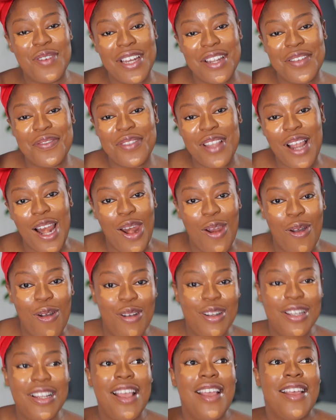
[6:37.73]
lived
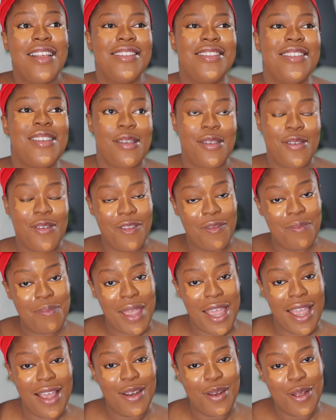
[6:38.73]
alone, till you've
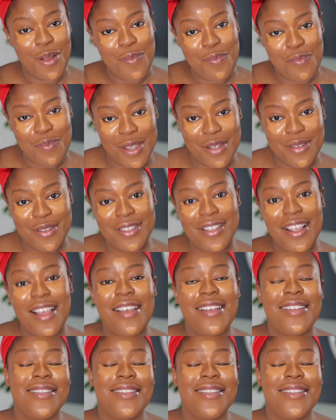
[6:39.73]
paid your bills,